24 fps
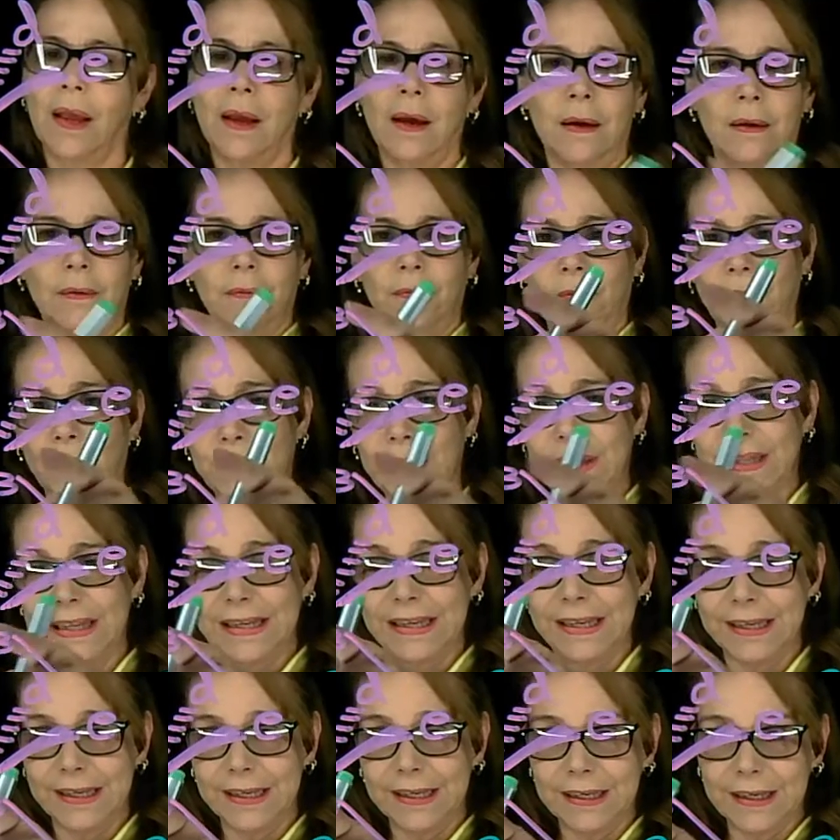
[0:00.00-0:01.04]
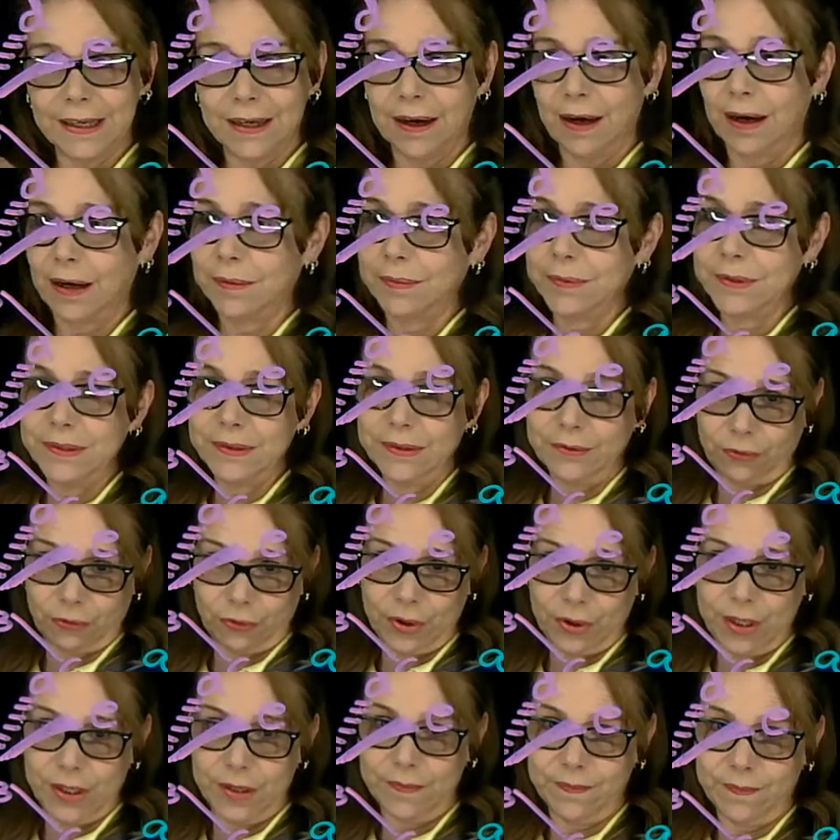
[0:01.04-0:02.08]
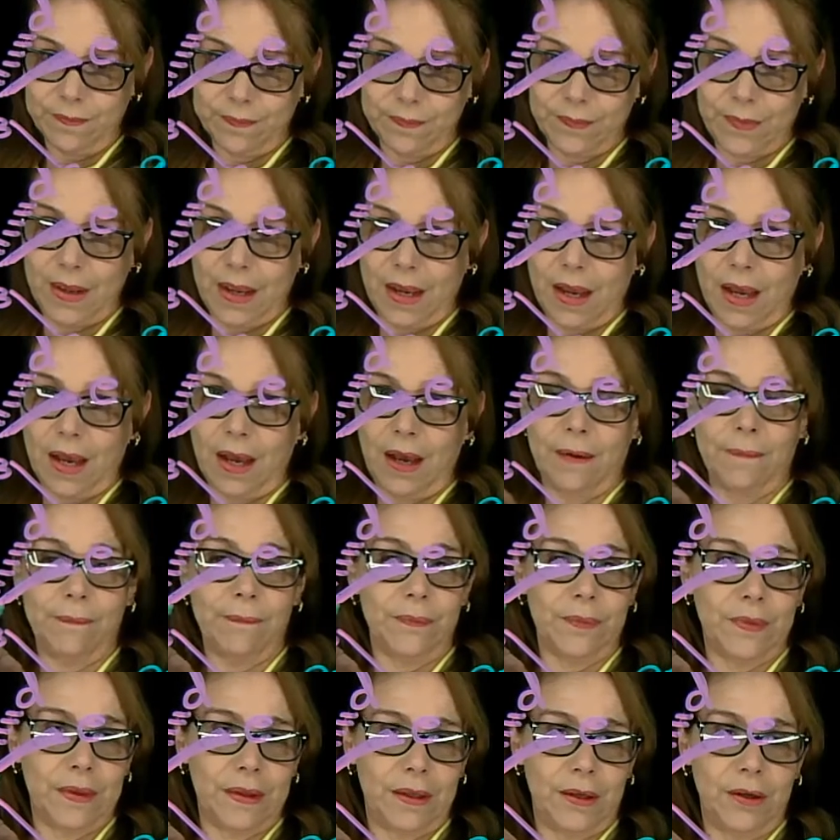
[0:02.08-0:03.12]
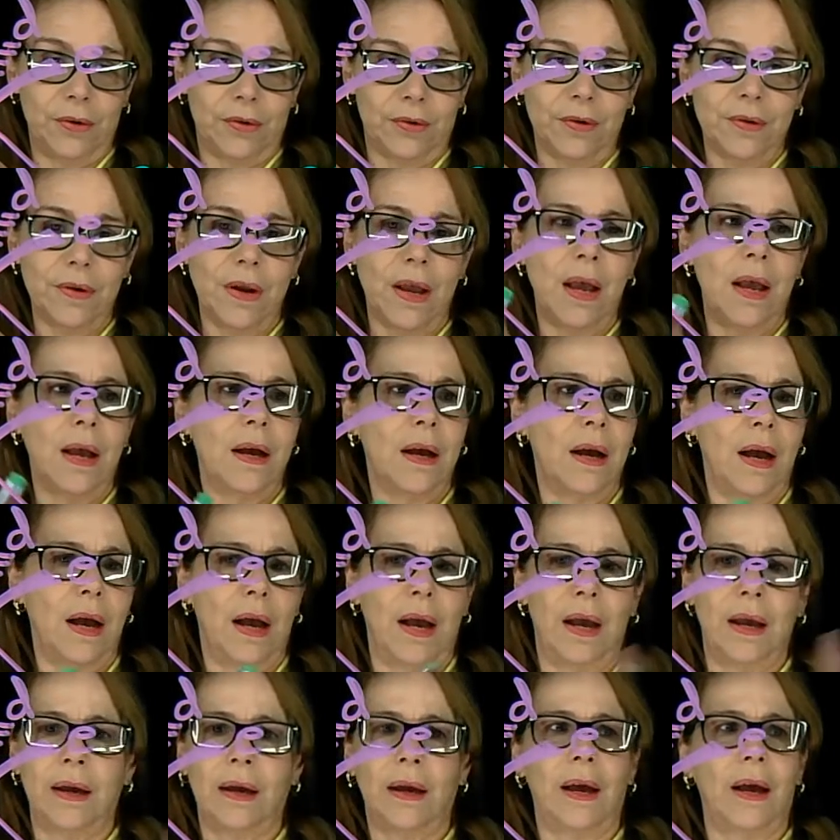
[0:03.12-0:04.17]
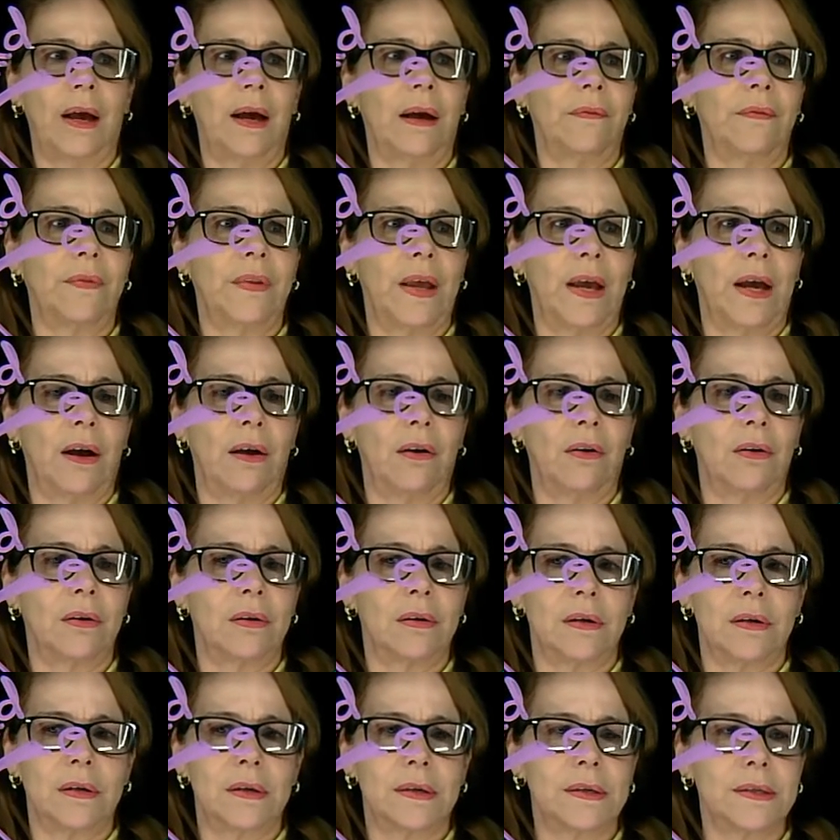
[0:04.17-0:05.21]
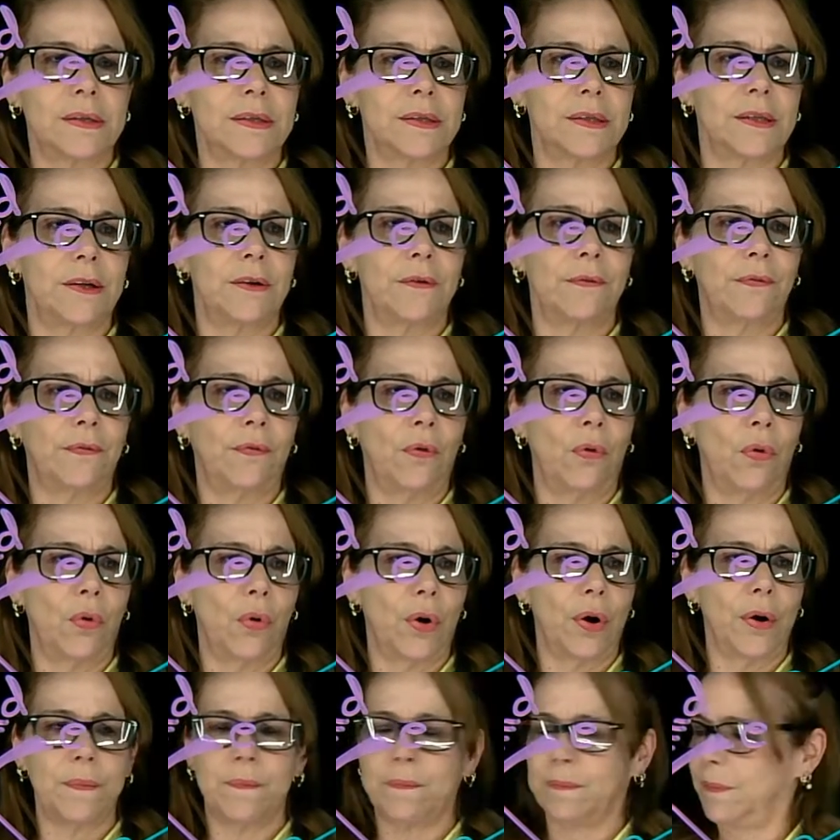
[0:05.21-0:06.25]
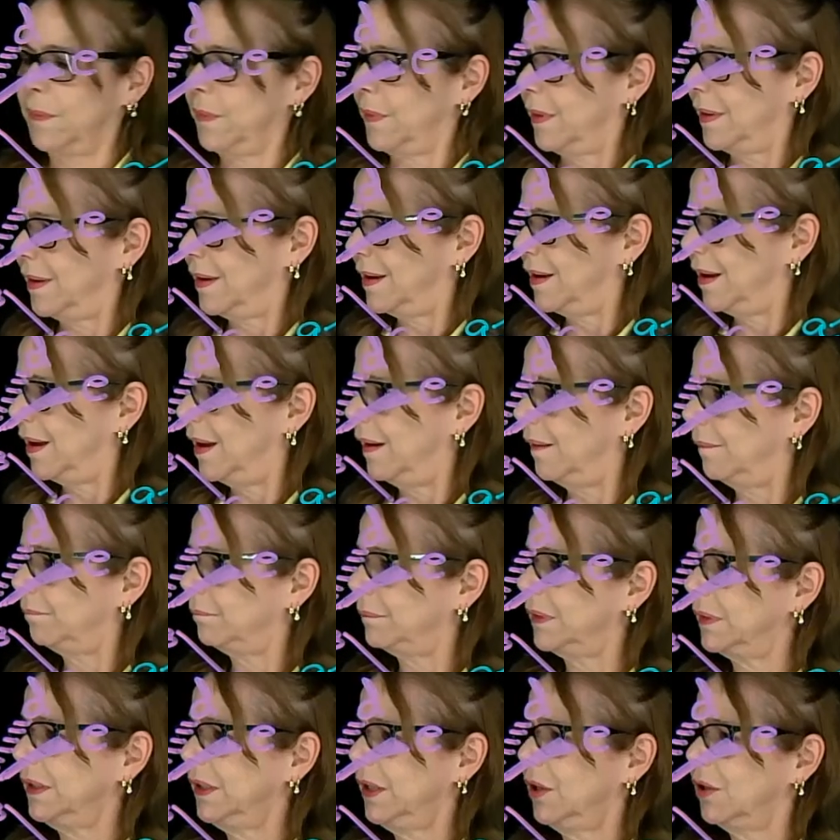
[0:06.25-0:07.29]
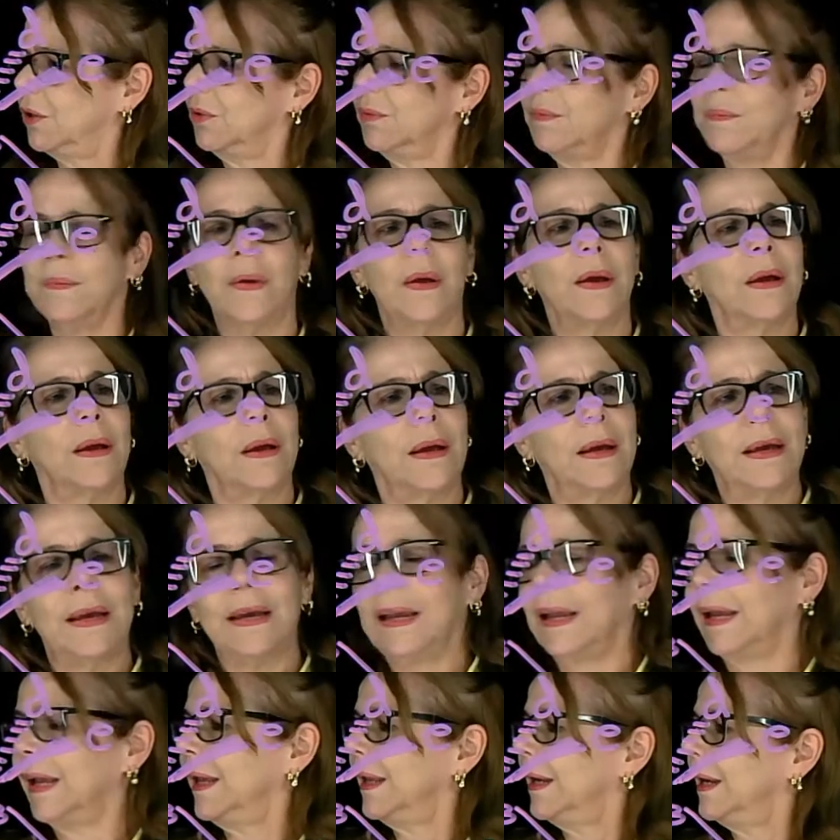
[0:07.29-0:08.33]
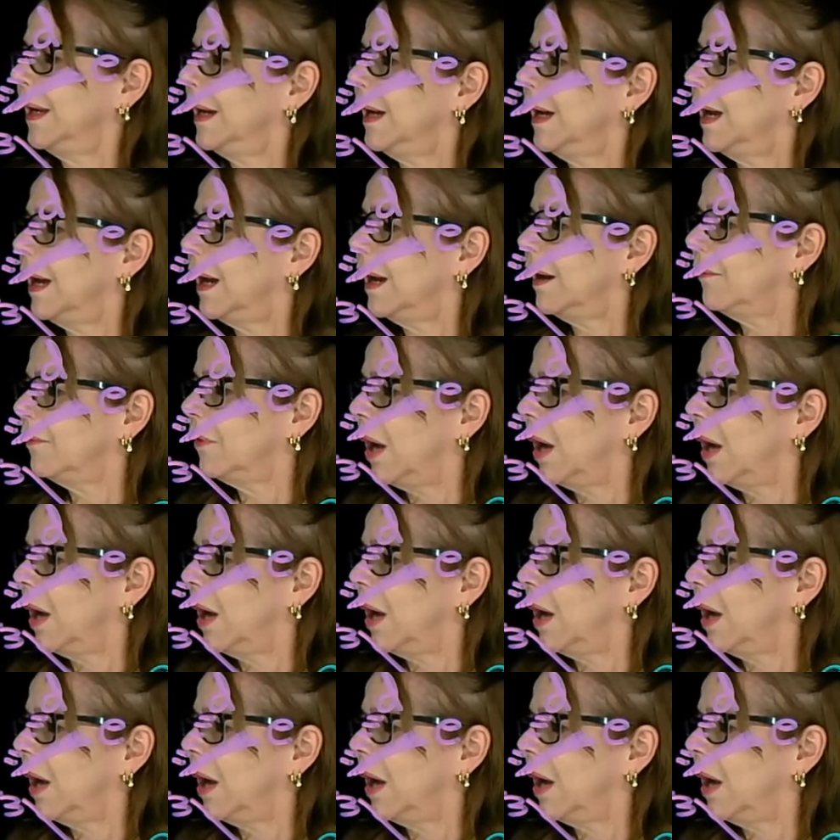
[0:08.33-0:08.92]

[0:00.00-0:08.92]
For the carbon tree, here I have now C4 below, and I have